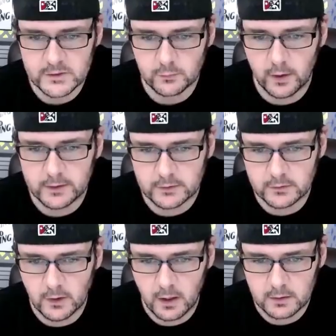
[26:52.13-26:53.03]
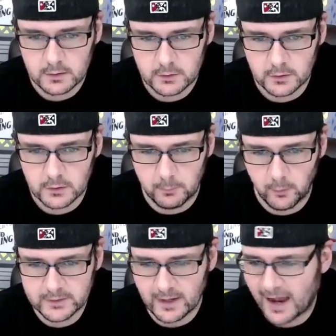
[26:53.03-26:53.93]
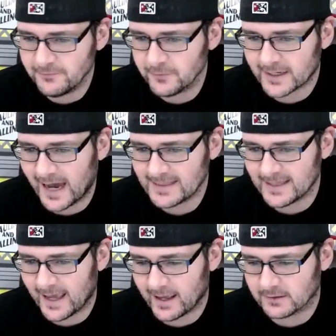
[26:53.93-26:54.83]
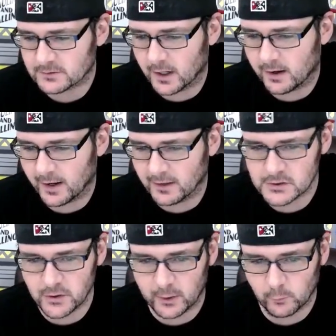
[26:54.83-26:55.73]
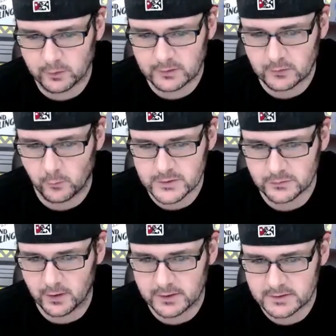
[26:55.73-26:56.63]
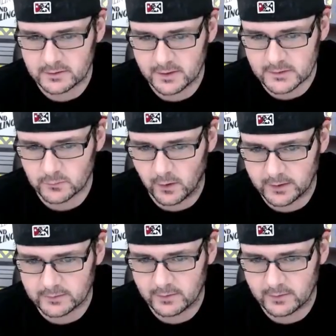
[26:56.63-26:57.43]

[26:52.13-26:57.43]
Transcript: right. Good, uh, good uh, point. There. I forgot that uh, uh, Alan Tran worked at Toys R Us. That's right.